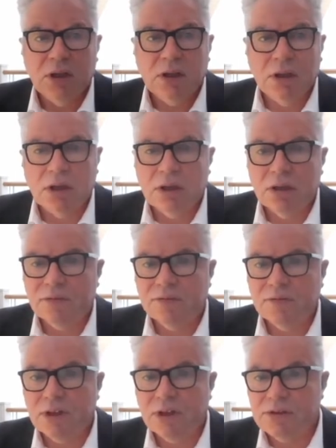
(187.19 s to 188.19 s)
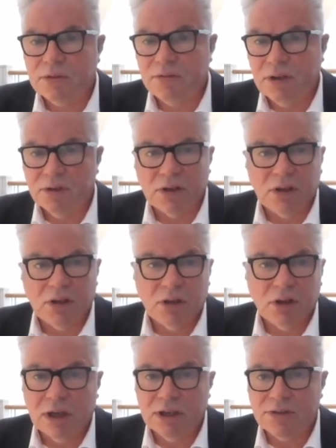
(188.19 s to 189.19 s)
For those of you that are
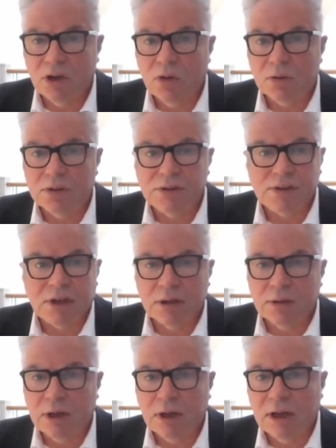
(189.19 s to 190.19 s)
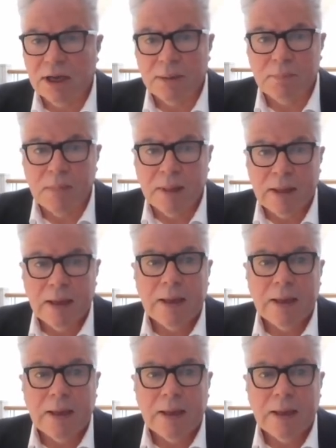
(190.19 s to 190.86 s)
as old as I am,